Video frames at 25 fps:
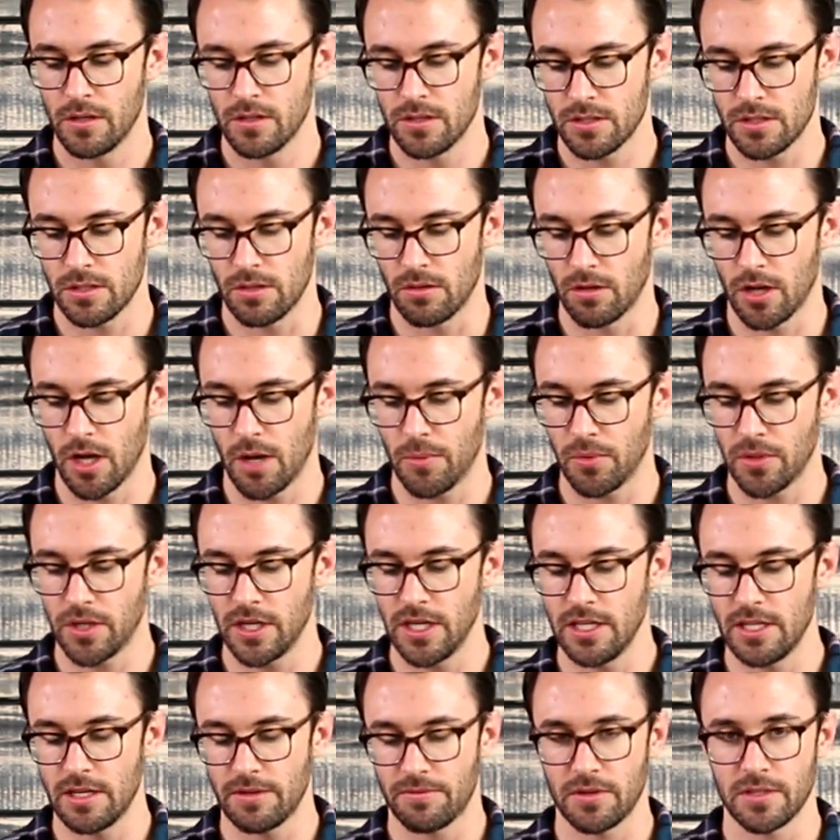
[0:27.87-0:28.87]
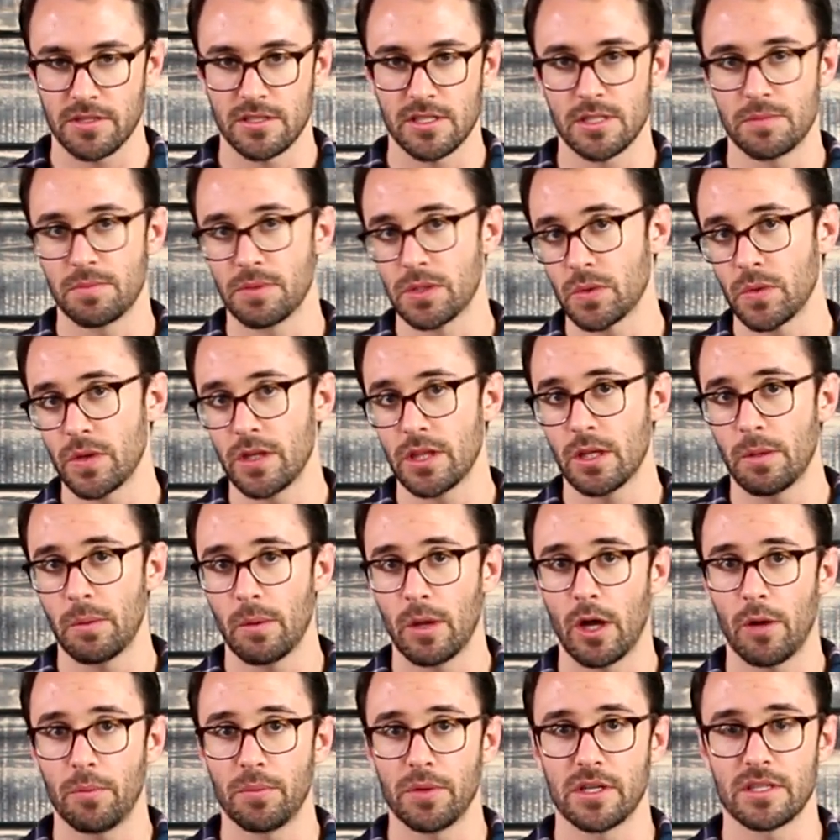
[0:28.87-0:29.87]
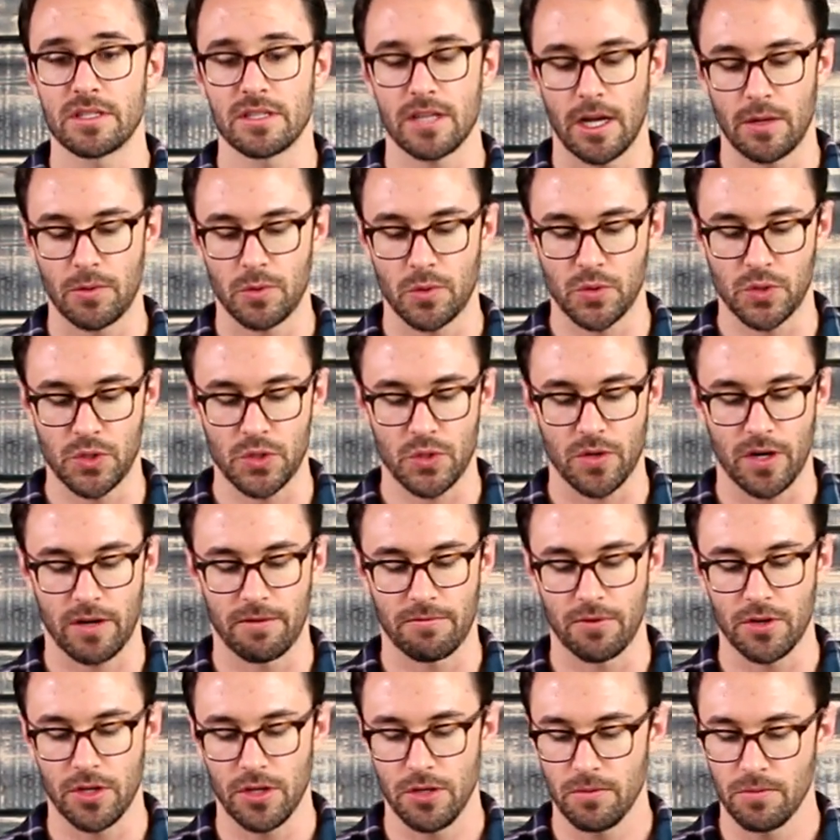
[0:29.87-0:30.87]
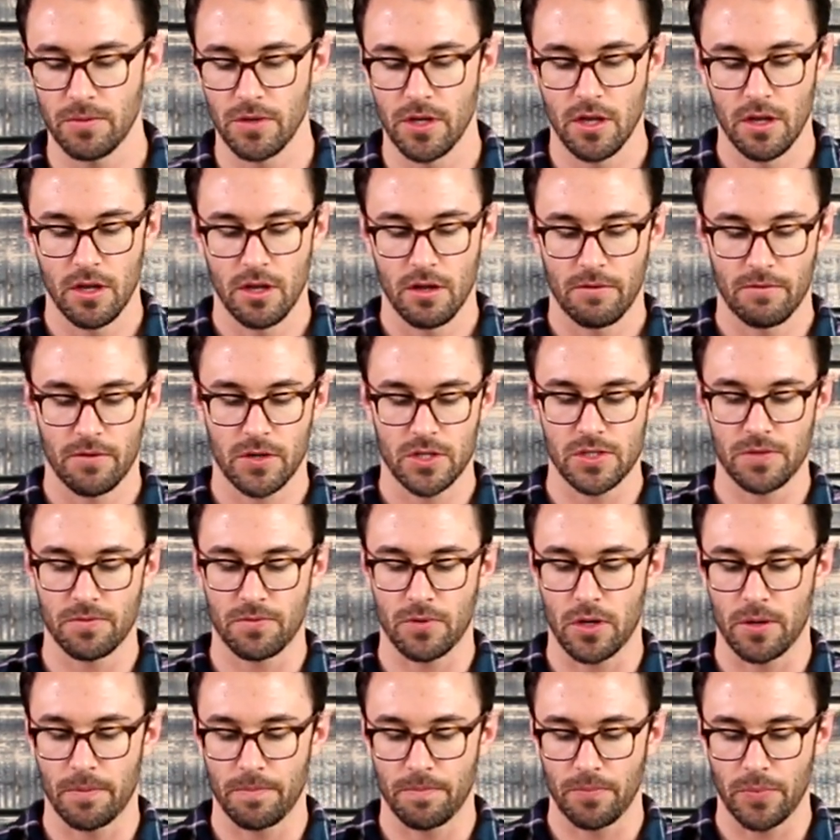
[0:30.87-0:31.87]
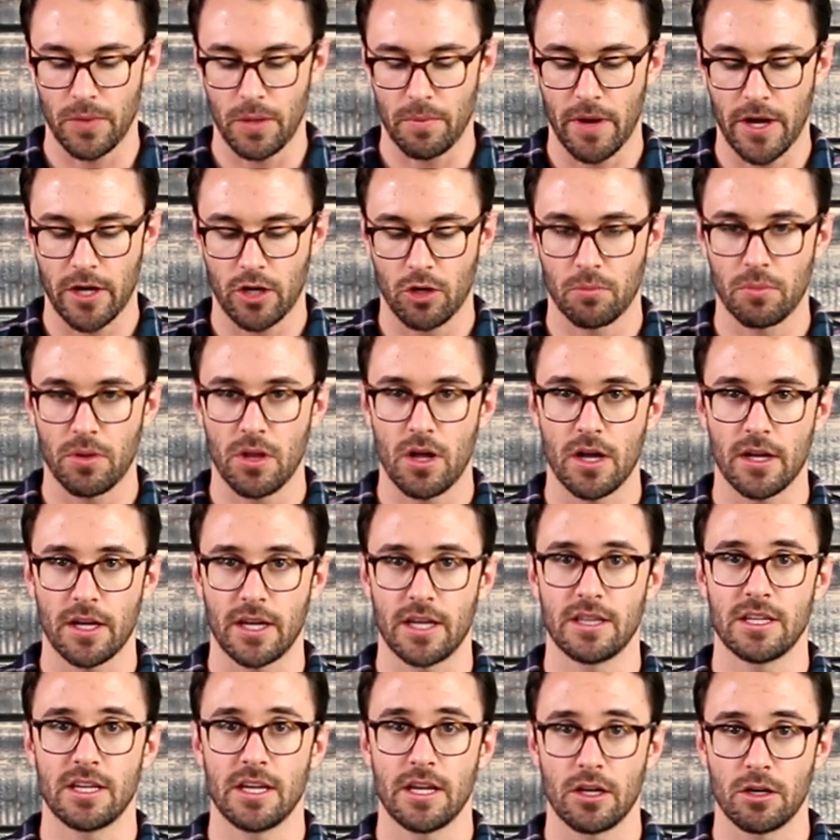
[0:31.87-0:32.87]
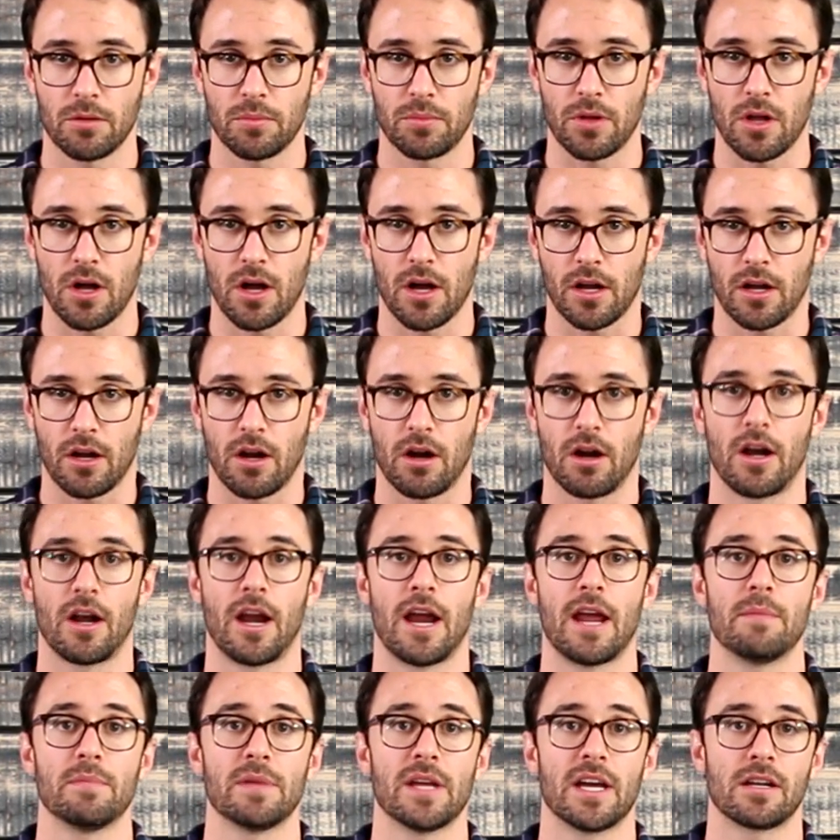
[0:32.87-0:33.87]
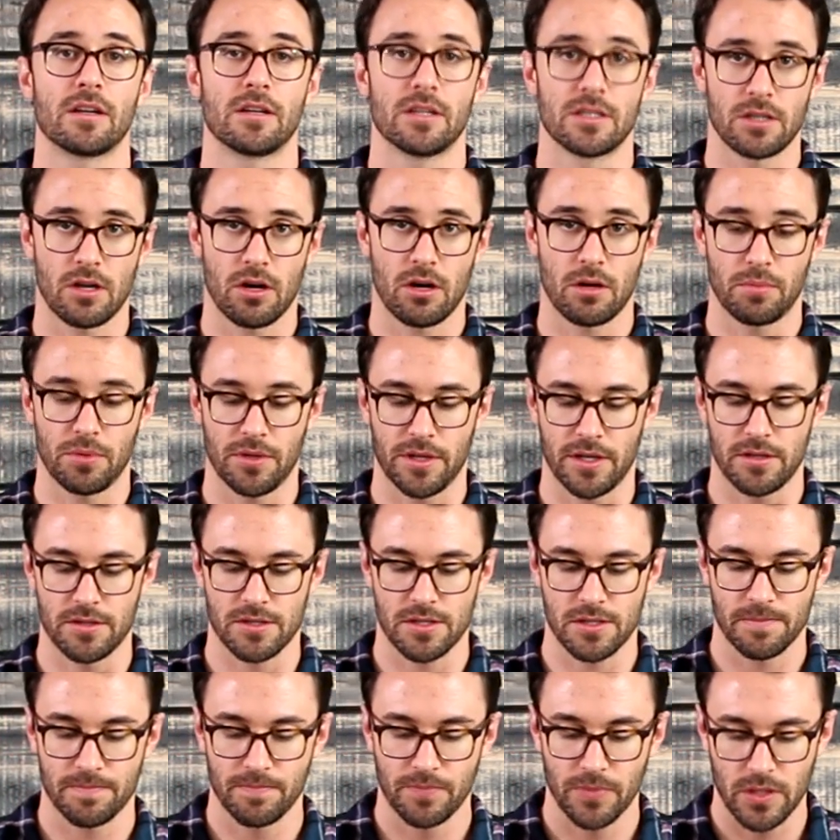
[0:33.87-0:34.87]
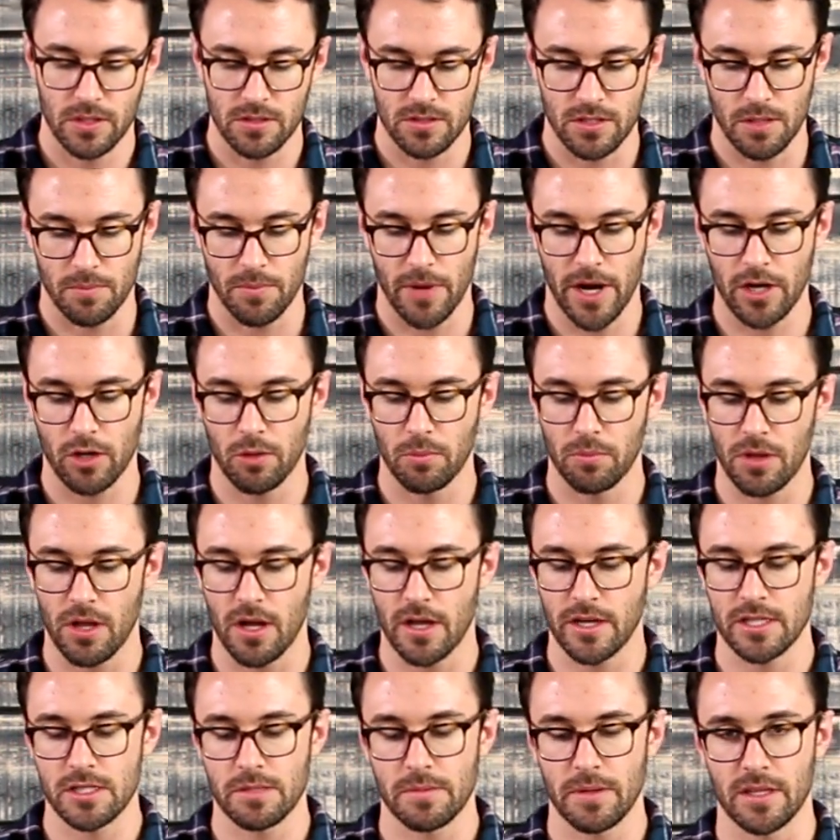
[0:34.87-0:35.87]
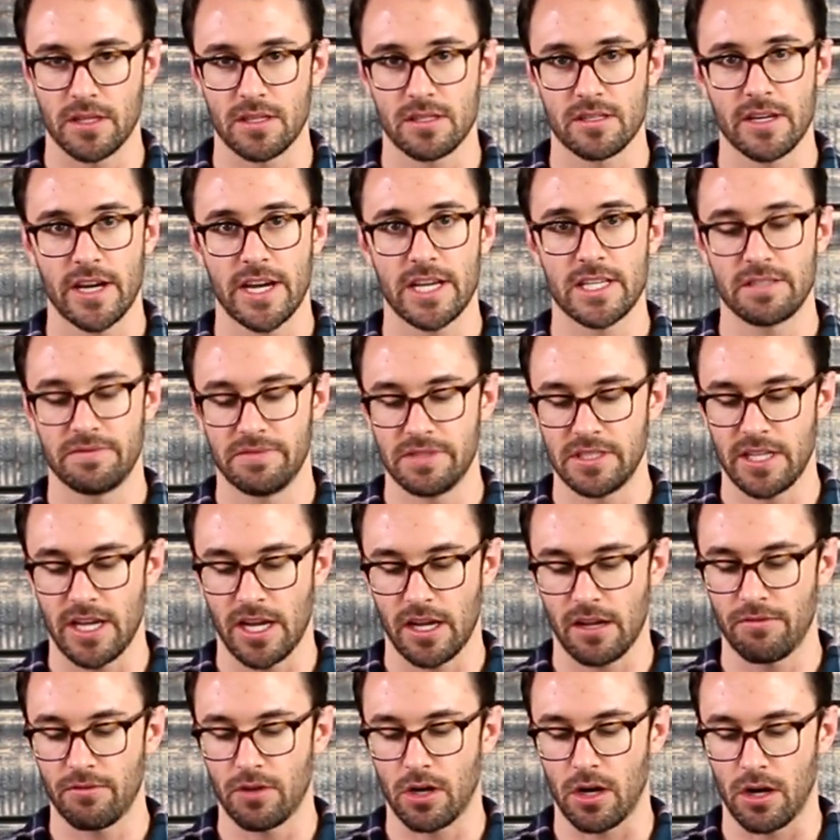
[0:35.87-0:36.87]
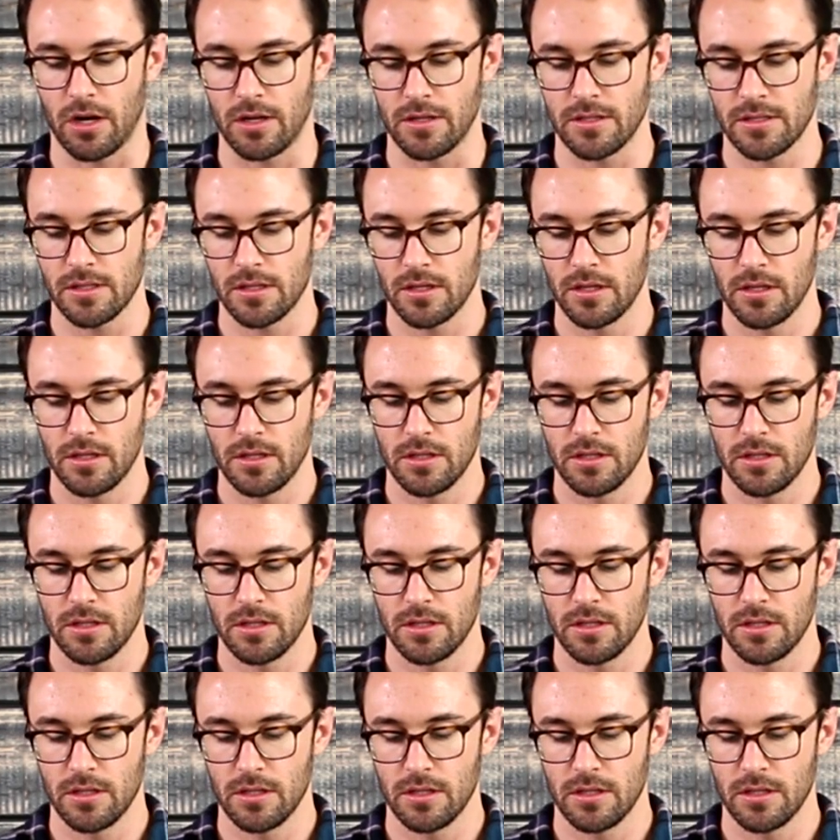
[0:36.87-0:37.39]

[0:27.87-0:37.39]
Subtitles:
So a couple key differences between them to help you decide which one's right for you. First of all, the MicroBlock and the InterBlock are aimed at guitar players. So the MicroBlock is about the size of a deck of cards.